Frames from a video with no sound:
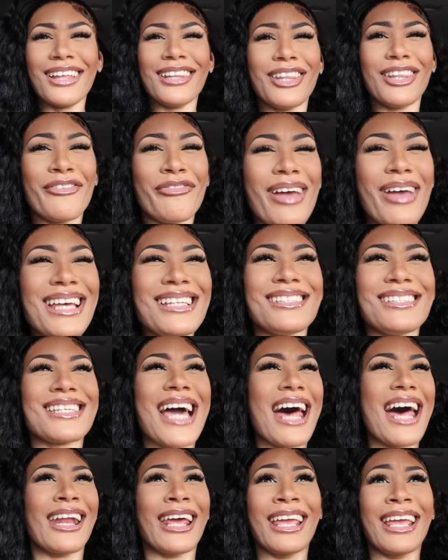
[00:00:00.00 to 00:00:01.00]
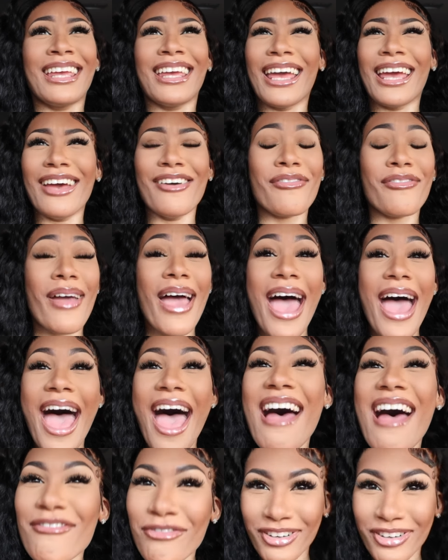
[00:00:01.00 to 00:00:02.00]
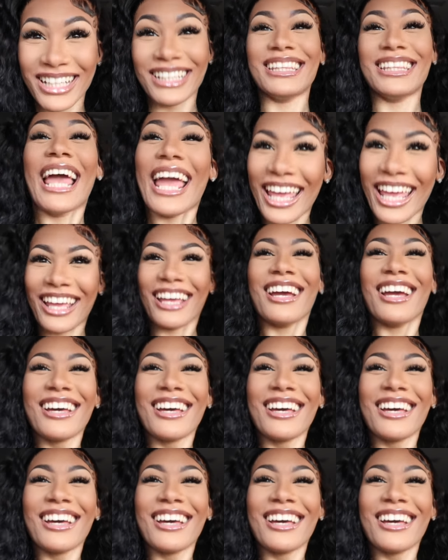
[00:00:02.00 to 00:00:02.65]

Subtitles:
The face gotta give everything.